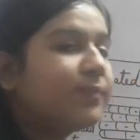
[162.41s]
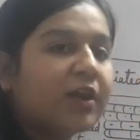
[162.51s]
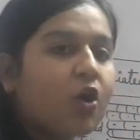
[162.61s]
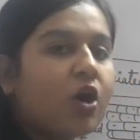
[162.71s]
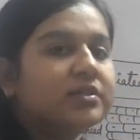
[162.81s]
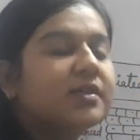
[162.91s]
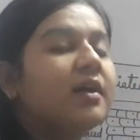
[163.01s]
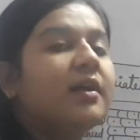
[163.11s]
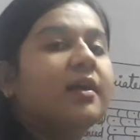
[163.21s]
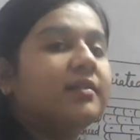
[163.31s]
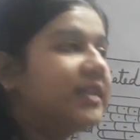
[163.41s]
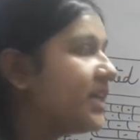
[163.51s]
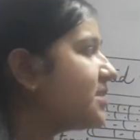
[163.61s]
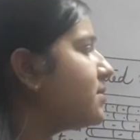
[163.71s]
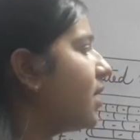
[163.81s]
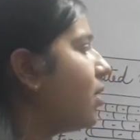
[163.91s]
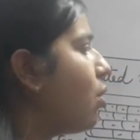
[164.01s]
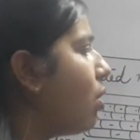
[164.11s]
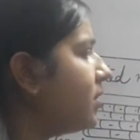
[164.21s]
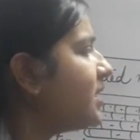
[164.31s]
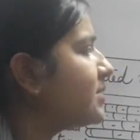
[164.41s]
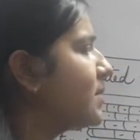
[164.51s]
Because these on these